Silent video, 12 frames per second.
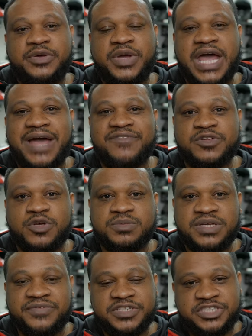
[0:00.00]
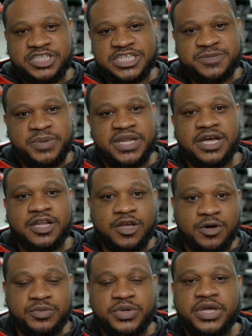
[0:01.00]
you have in terms of adjustment
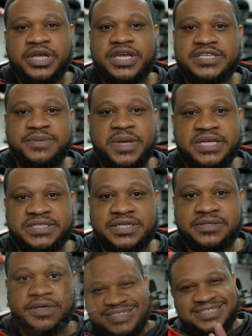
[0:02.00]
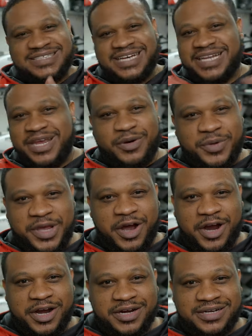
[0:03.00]
alone is amazing. And here we
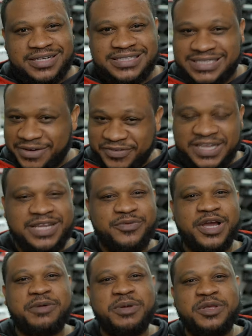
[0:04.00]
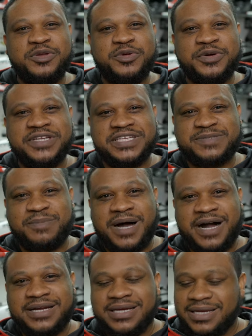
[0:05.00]
are. Definitely recommend you doing this
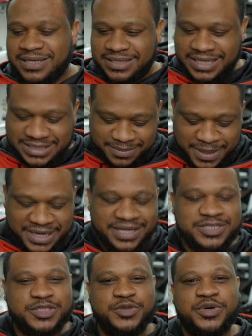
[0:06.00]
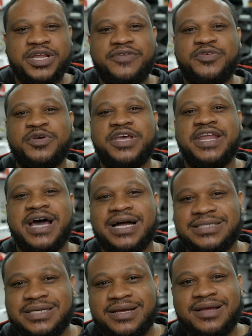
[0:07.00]
mod. Get somebody else to do it if you
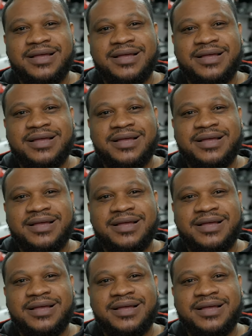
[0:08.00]
cannot.